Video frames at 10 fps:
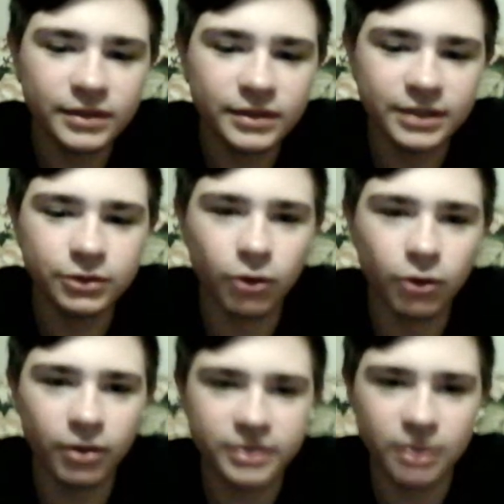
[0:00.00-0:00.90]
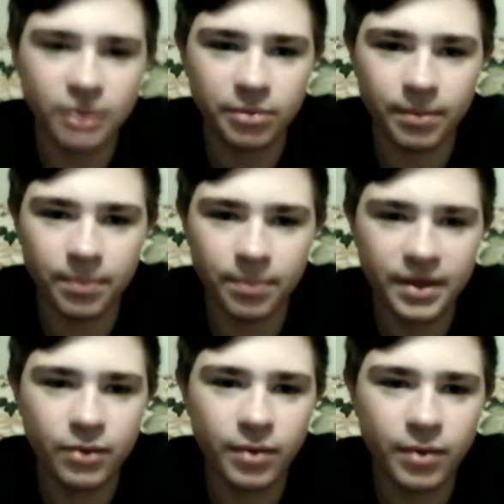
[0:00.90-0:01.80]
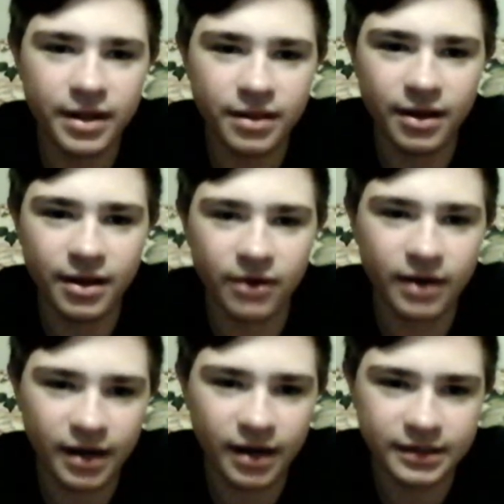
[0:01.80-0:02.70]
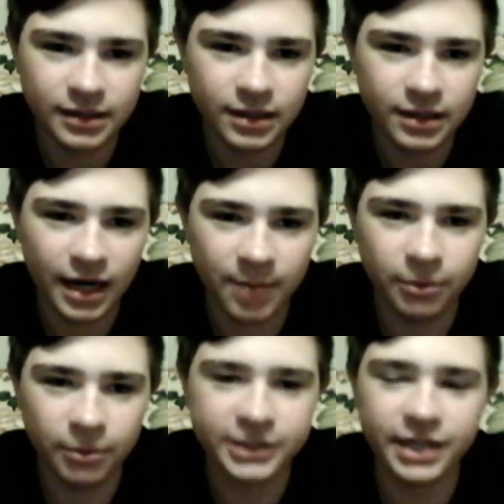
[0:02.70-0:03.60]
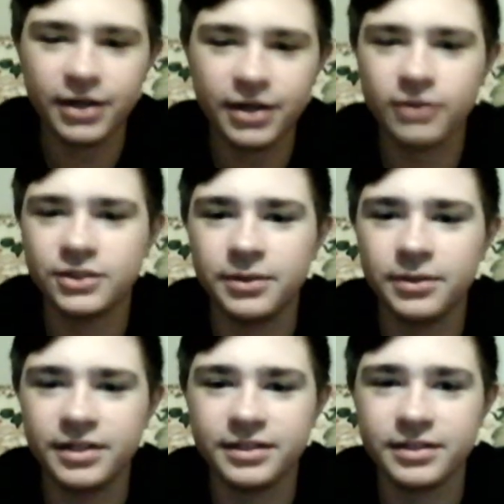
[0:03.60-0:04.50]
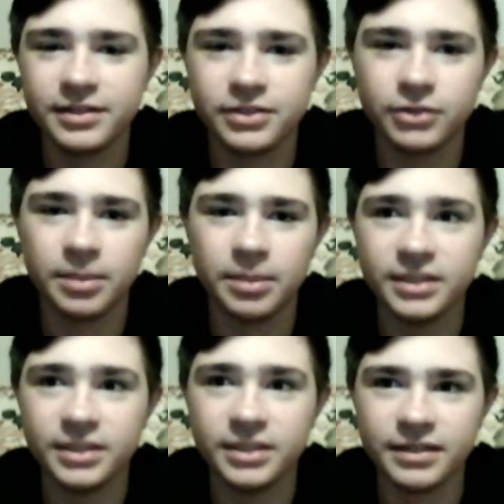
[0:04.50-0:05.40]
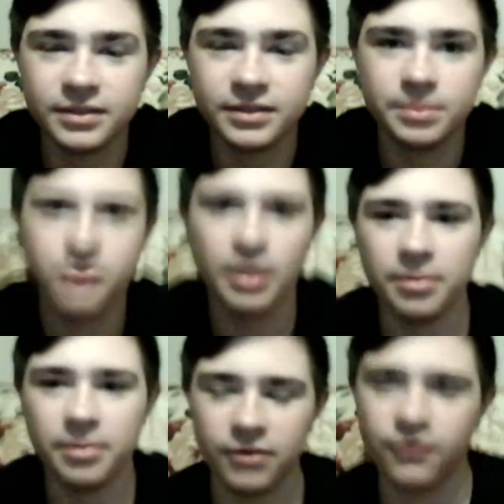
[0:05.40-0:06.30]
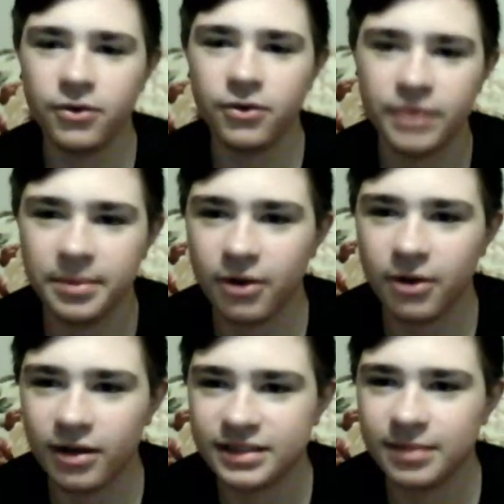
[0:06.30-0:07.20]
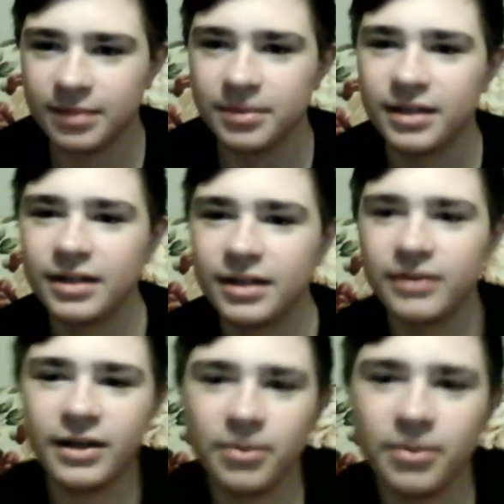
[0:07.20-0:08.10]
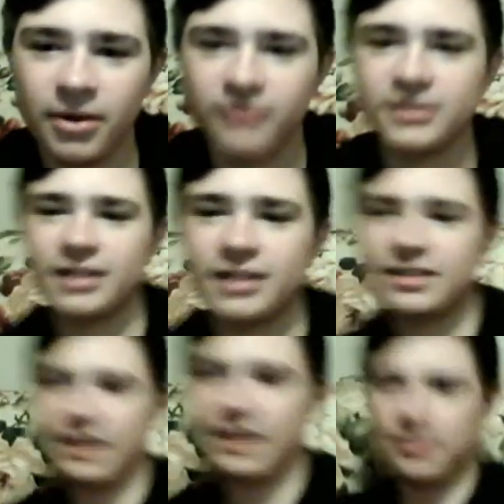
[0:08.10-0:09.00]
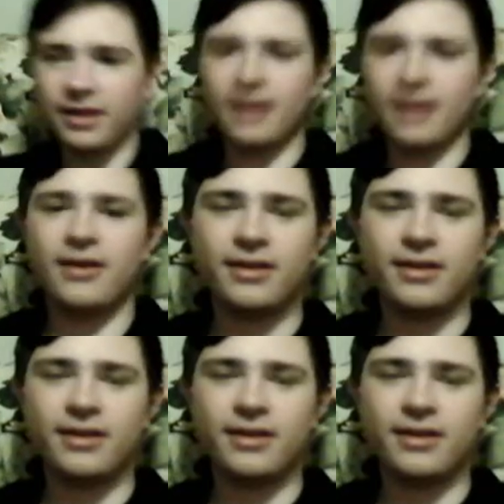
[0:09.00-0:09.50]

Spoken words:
Central Arkansas with a big win there, guys. I appreciate y'all tuning into the stream. Please hit the subscribe button if you're new. That'd be awesome. Hail Mary after Tennessee game. Yeah.